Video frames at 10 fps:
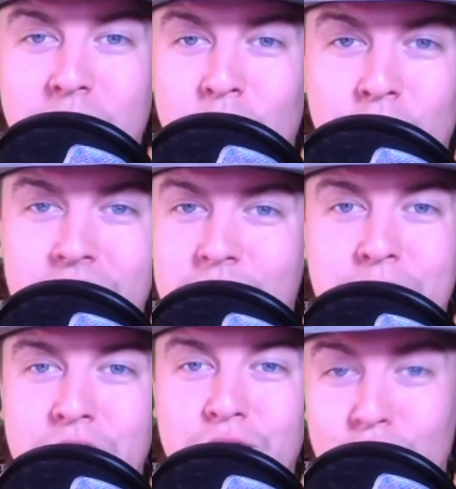horns and a
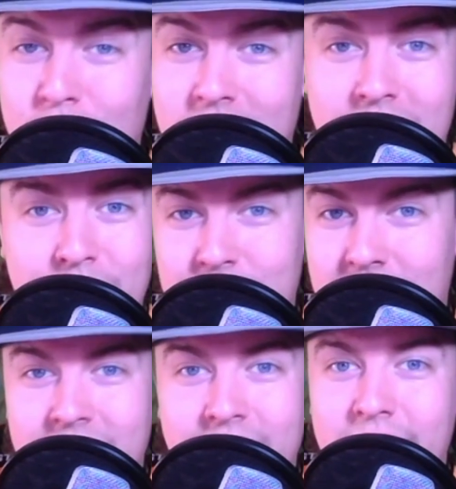pitchfork on him, and
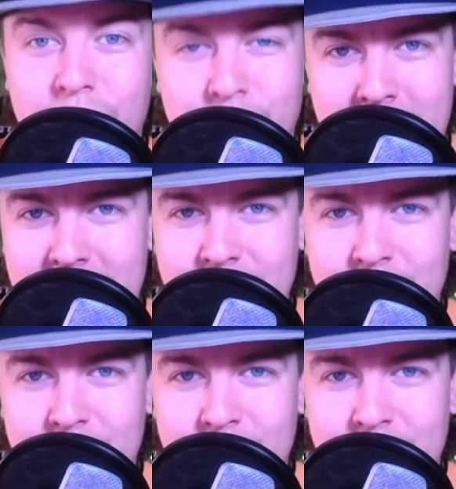I think it would match him